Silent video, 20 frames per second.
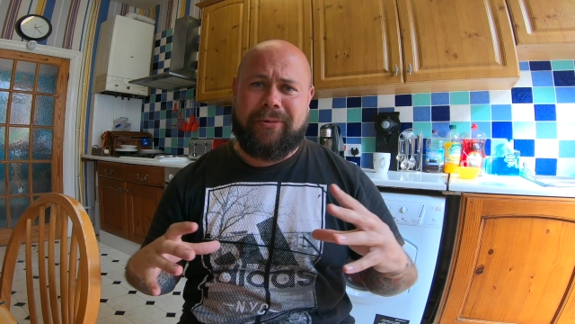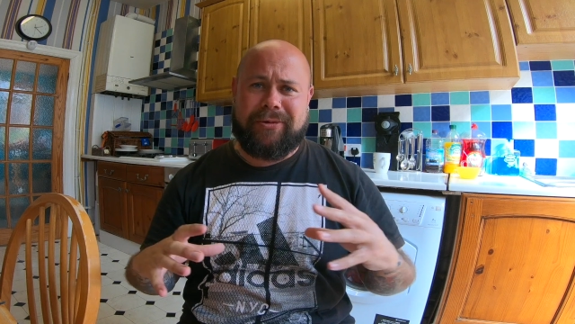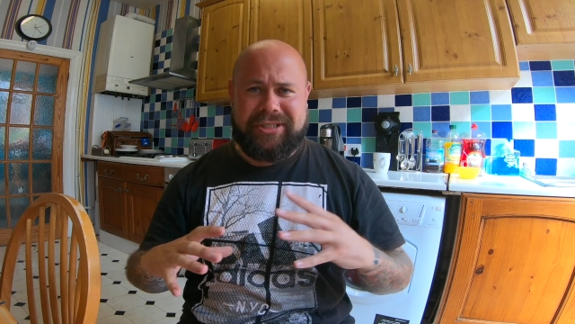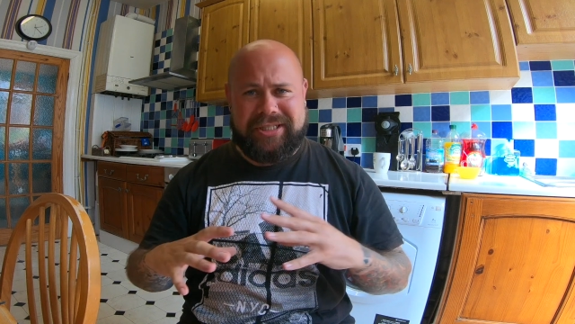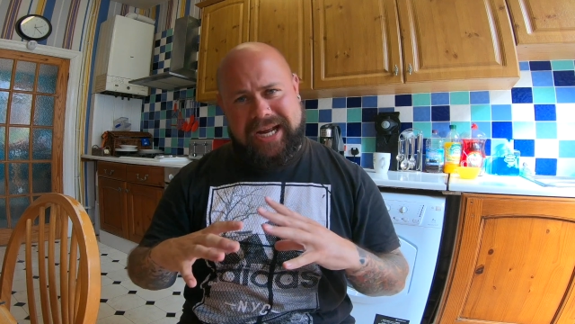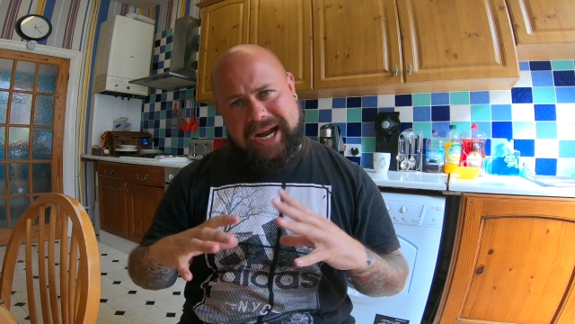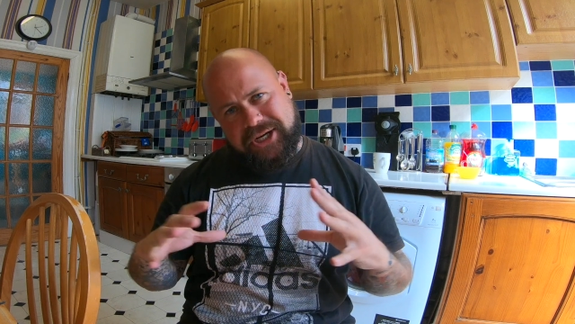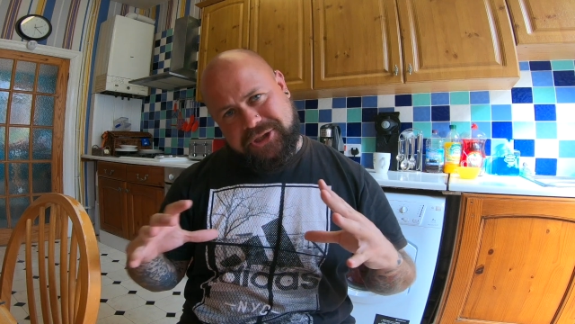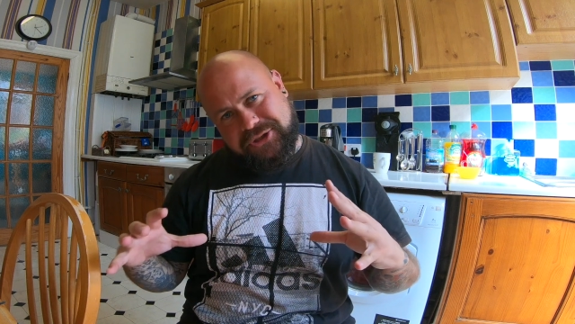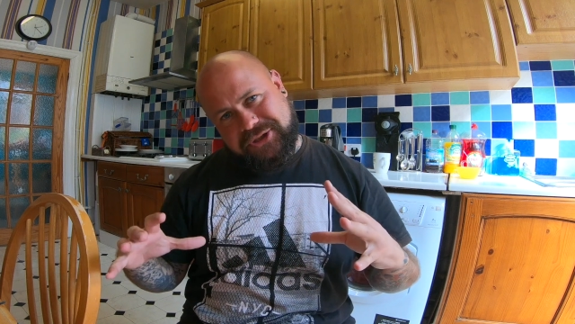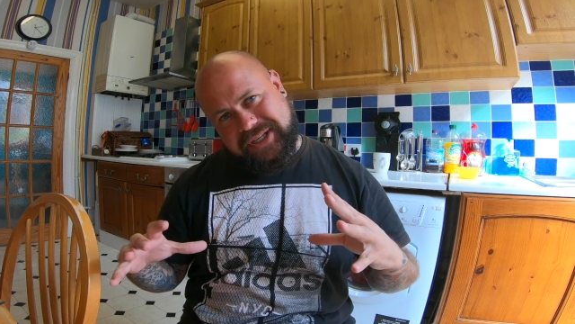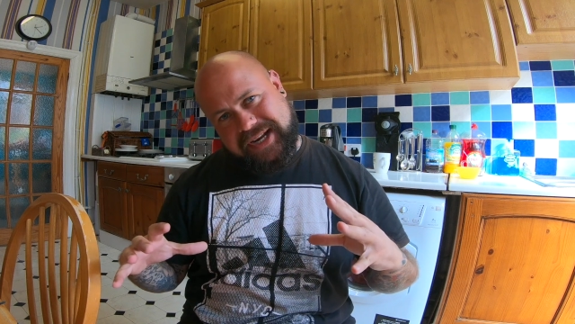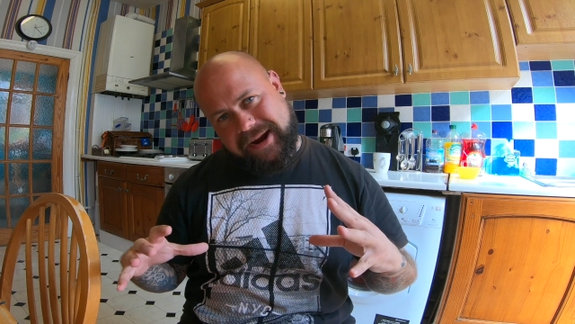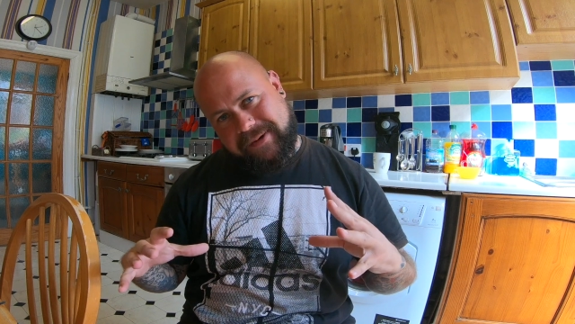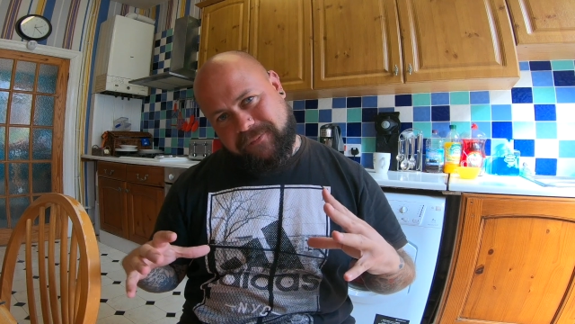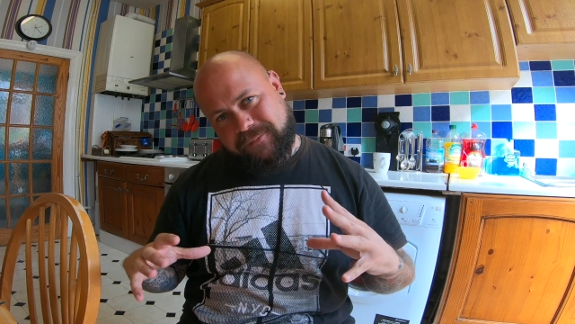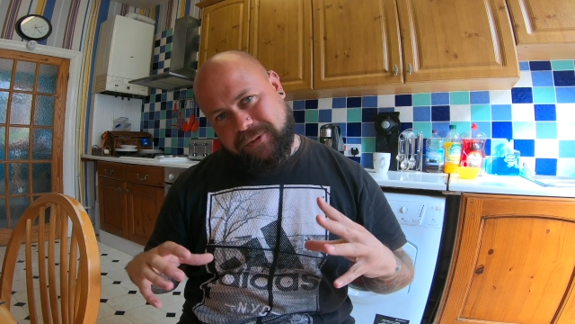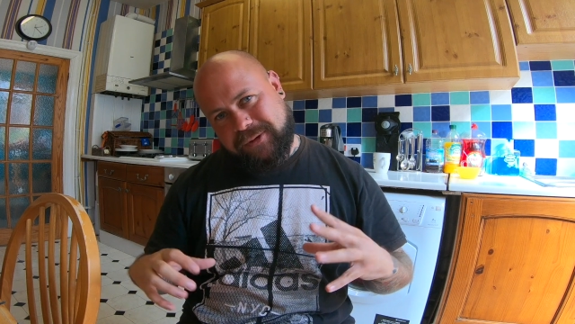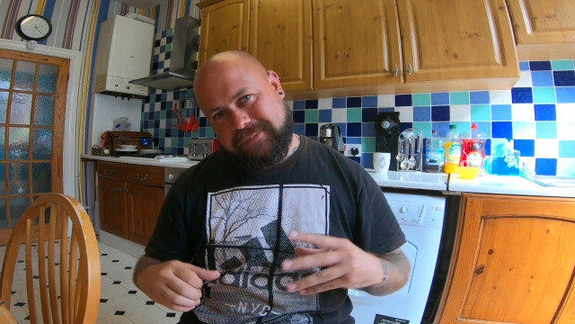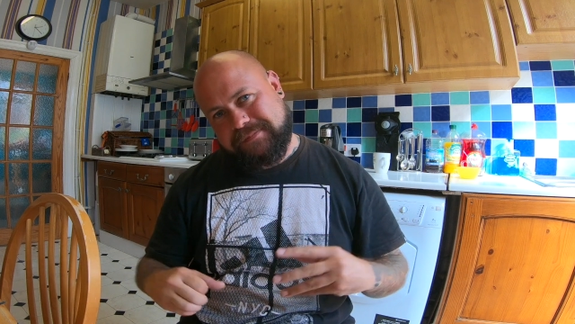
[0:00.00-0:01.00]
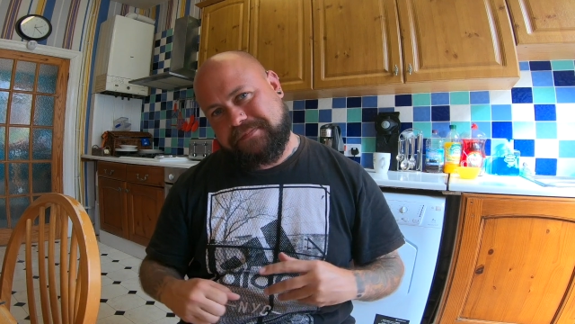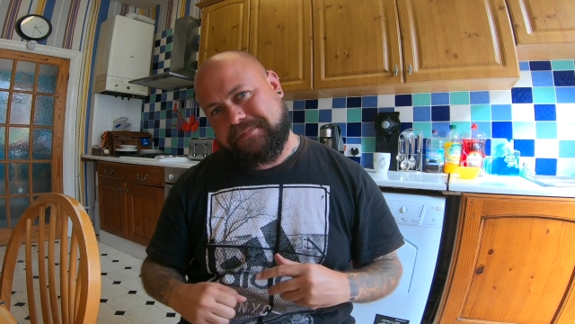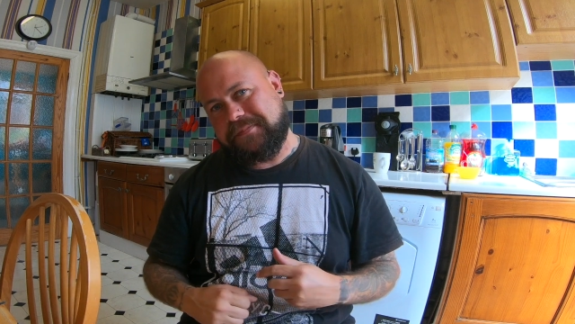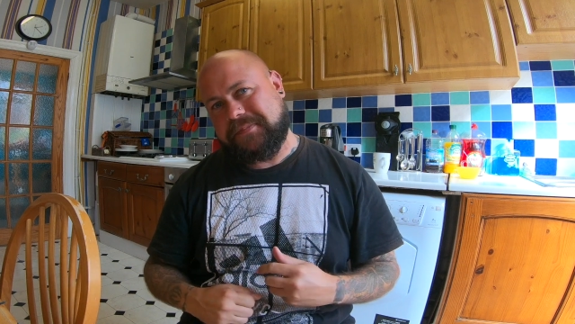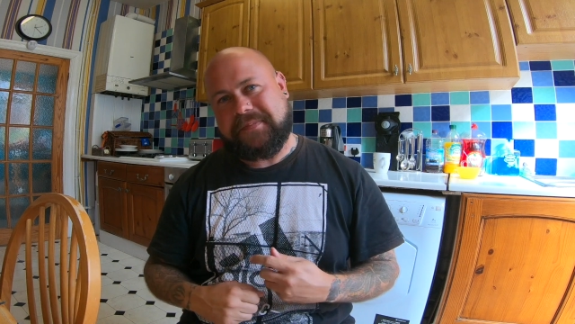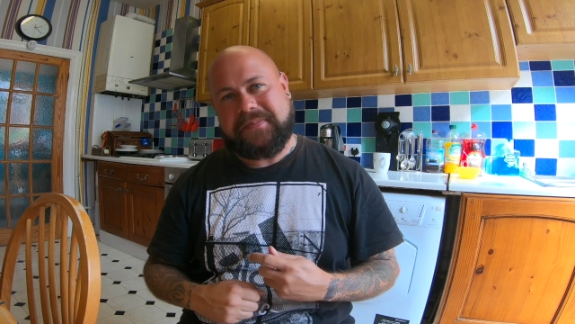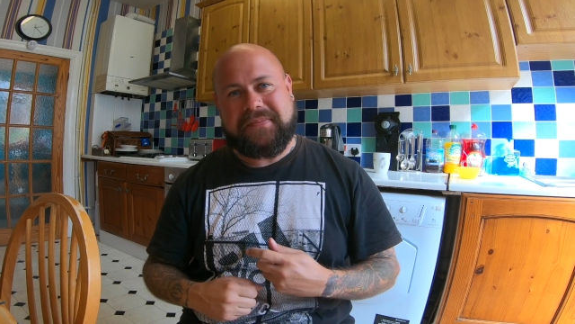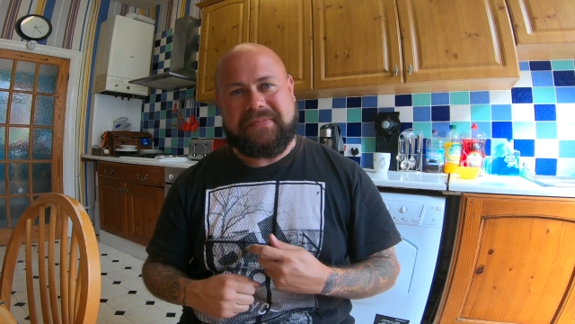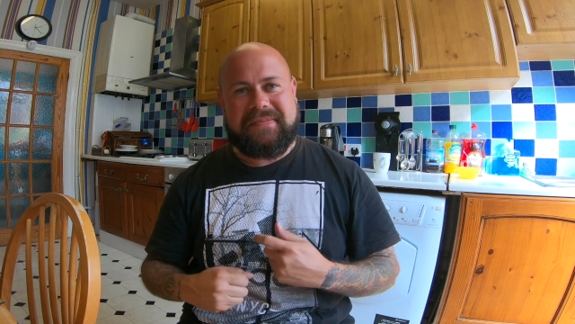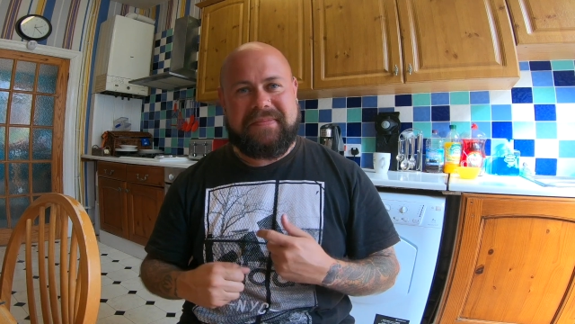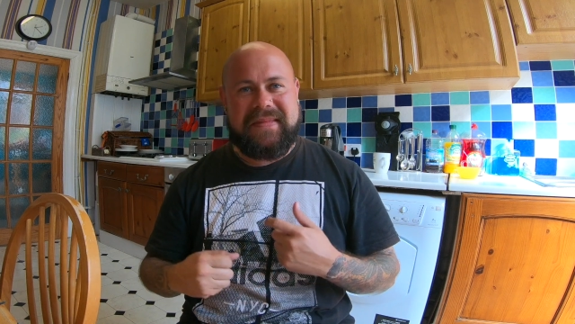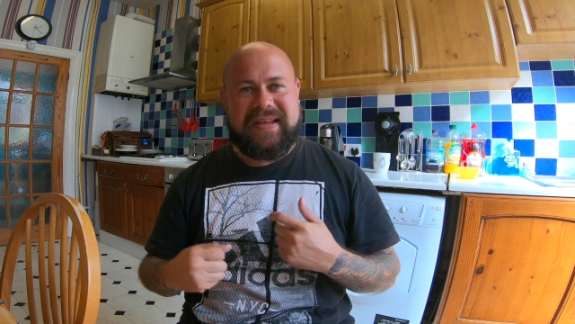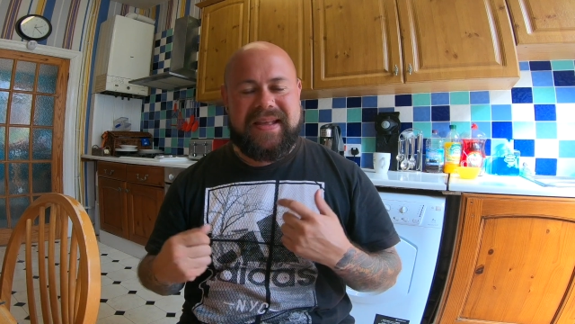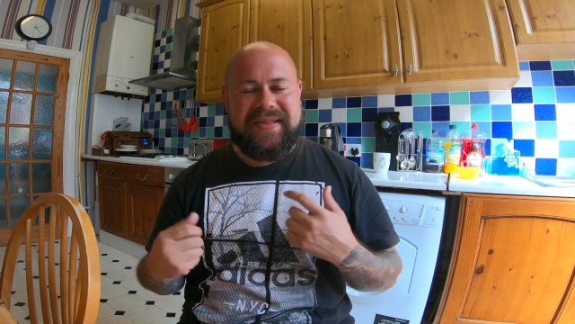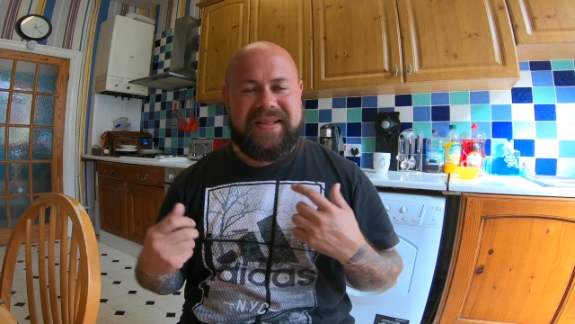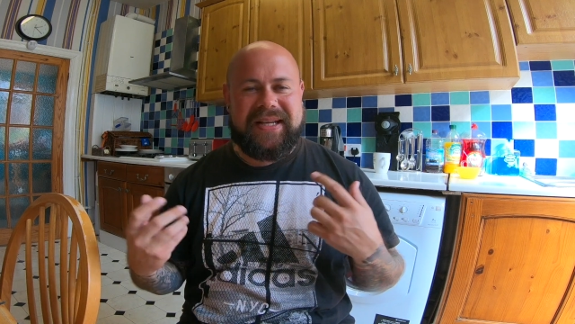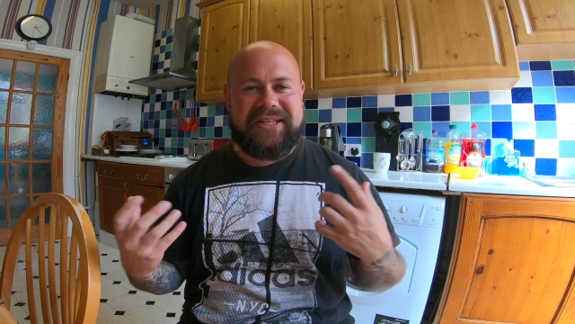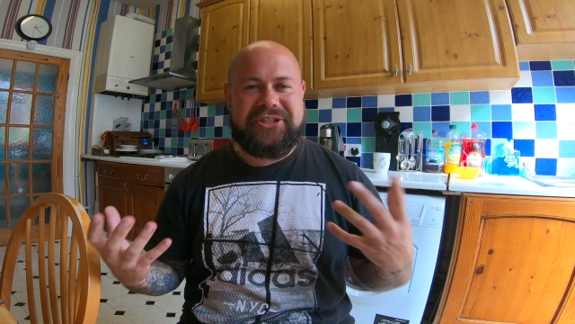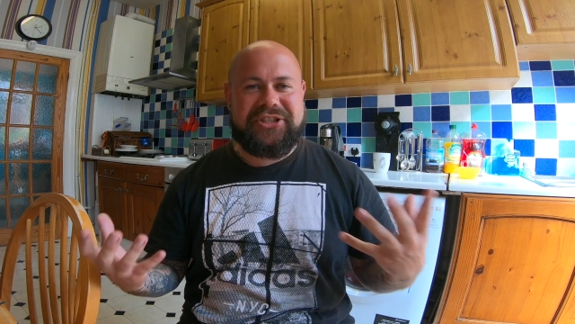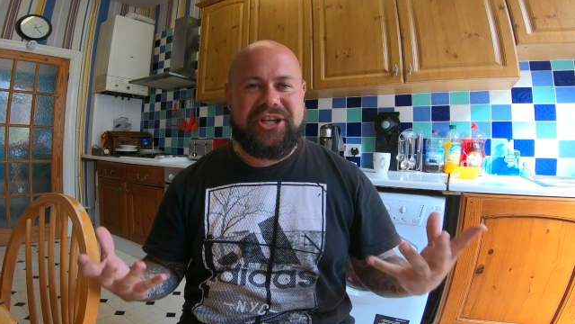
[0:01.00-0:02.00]
it was an action camera,
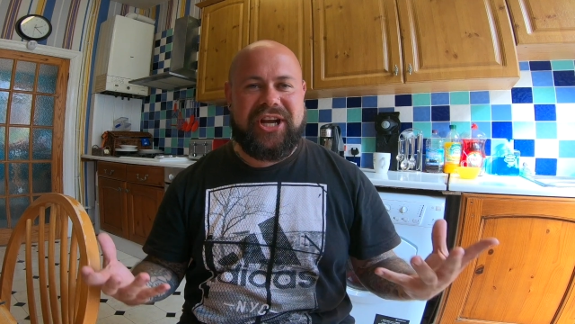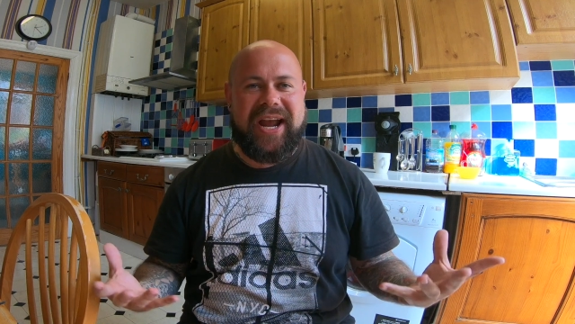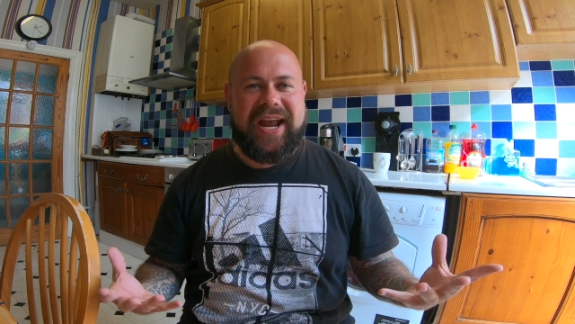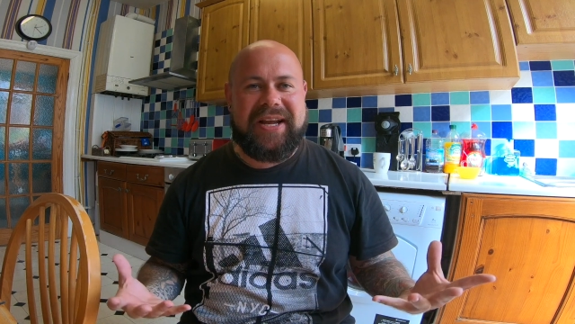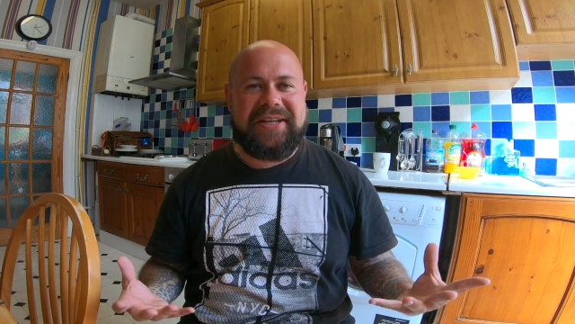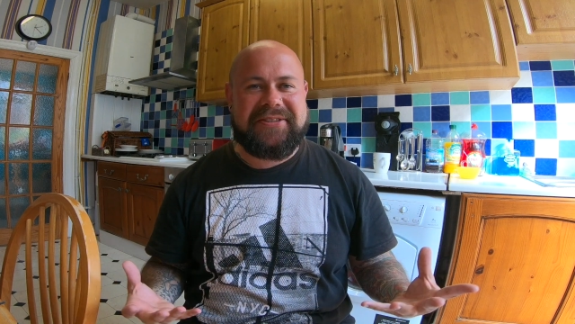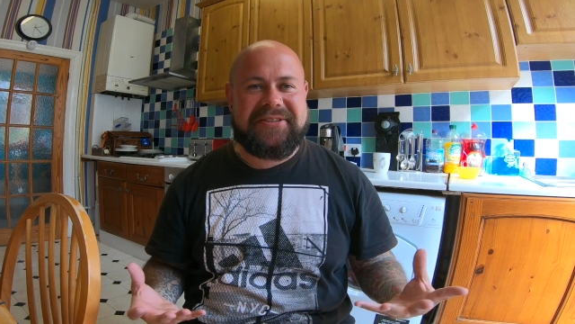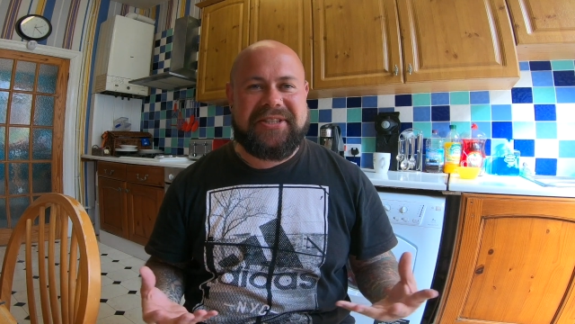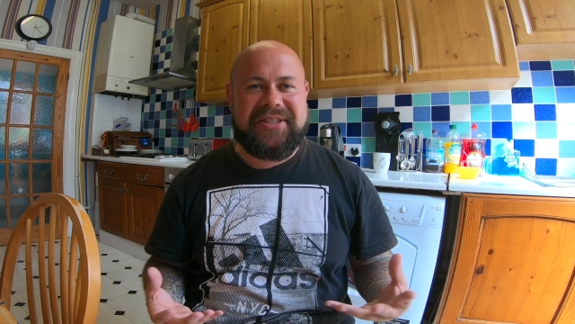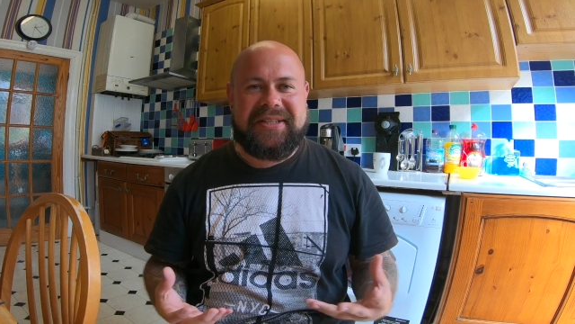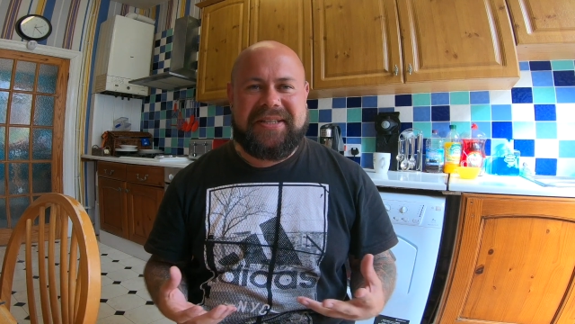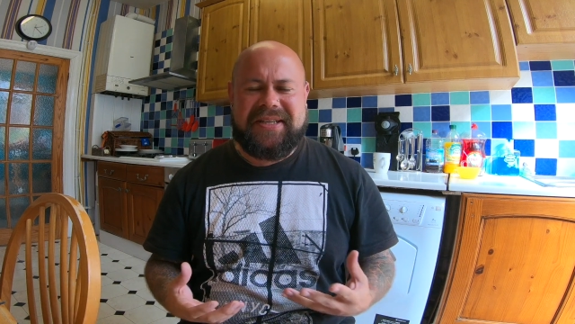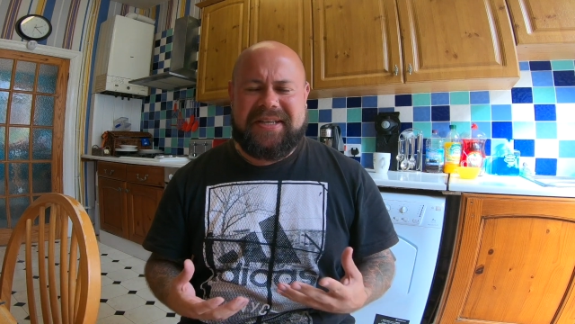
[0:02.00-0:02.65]
and it changed.